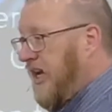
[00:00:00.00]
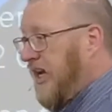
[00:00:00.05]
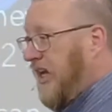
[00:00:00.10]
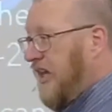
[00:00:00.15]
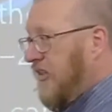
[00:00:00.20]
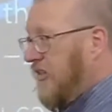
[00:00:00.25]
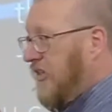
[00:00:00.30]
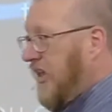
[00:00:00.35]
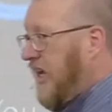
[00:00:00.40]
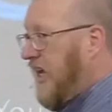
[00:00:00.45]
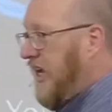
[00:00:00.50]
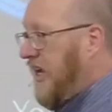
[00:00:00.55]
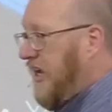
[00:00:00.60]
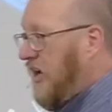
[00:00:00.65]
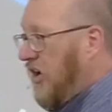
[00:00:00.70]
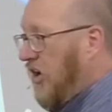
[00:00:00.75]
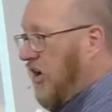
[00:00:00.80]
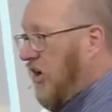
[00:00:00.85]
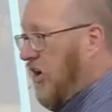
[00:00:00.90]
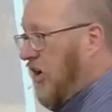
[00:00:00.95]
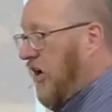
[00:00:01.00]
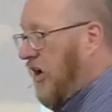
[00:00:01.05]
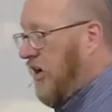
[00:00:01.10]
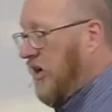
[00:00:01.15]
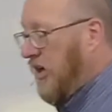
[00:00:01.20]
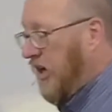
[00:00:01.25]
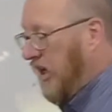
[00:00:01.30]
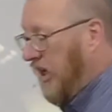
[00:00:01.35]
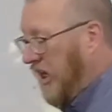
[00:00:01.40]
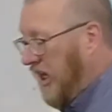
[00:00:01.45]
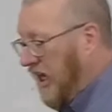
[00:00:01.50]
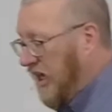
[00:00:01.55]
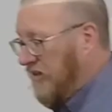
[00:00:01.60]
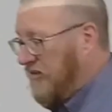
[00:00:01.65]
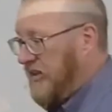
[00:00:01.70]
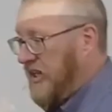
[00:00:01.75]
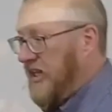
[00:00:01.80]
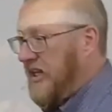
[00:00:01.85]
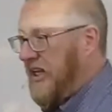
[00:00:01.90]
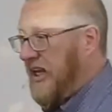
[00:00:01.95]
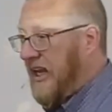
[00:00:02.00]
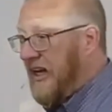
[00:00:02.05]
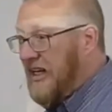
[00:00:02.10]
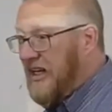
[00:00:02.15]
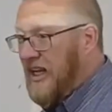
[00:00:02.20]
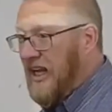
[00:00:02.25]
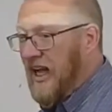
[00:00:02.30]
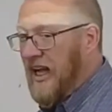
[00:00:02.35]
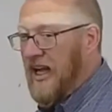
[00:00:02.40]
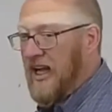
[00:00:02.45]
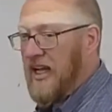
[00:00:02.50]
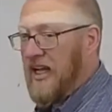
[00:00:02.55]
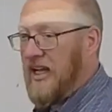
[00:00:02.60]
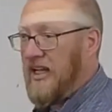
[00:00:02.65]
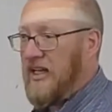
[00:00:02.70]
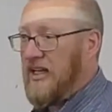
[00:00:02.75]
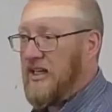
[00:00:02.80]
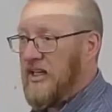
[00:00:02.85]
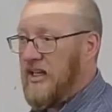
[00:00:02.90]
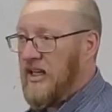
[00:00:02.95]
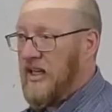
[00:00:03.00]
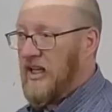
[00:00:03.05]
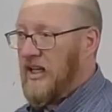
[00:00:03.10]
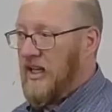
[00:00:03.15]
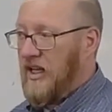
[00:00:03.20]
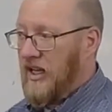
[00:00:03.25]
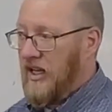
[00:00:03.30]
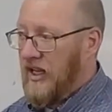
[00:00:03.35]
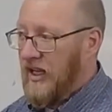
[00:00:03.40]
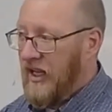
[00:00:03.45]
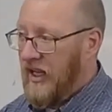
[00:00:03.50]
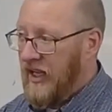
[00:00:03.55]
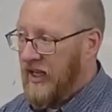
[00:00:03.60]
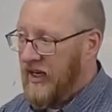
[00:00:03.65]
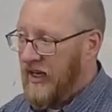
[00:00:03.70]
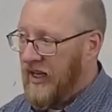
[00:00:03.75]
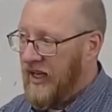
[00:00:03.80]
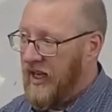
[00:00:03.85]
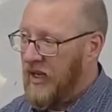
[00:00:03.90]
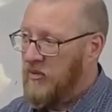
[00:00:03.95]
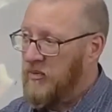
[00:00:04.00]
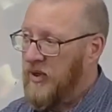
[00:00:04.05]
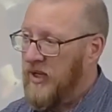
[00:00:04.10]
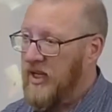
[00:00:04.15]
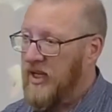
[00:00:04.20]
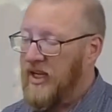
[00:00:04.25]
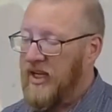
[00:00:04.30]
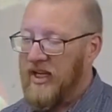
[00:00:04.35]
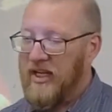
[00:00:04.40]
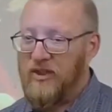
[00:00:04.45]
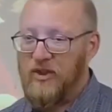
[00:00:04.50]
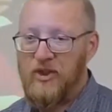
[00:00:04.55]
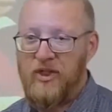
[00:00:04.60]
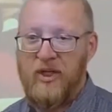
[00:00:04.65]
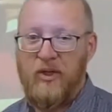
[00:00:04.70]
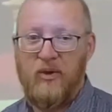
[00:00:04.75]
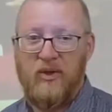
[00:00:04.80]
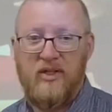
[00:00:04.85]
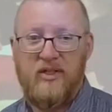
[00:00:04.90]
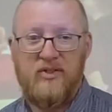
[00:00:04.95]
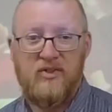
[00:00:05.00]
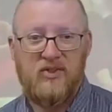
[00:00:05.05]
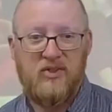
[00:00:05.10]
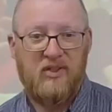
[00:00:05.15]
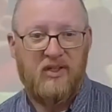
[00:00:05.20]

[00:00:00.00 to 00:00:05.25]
They are loving and kind and happy and generous